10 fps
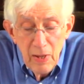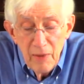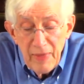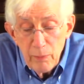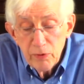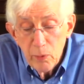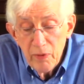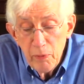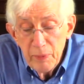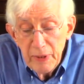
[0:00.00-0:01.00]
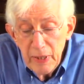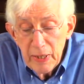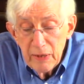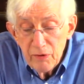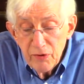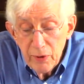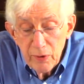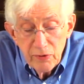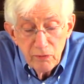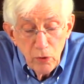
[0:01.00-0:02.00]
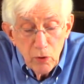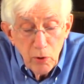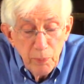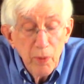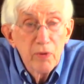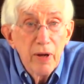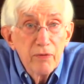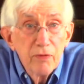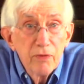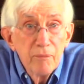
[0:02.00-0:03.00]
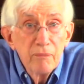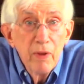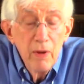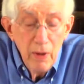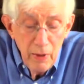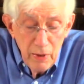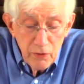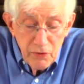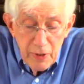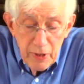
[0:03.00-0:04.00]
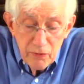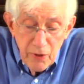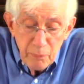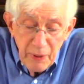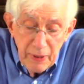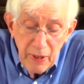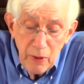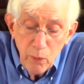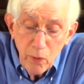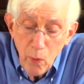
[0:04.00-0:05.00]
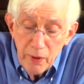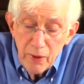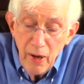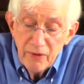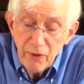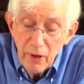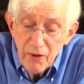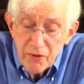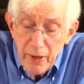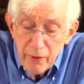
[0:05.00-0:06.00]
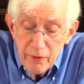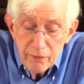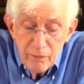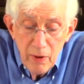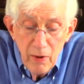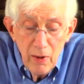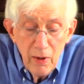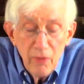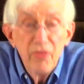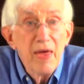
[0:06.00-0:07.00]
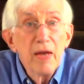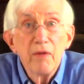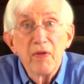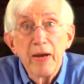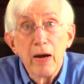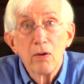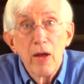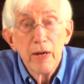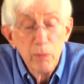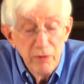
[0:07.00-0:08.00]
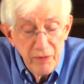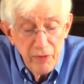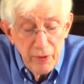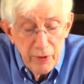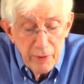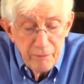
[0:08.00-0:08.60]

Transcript: That was only the beginning of a series of local protests. Sit-ins and picketing were organized at lunch counters, then at the Carolina Movie Theater.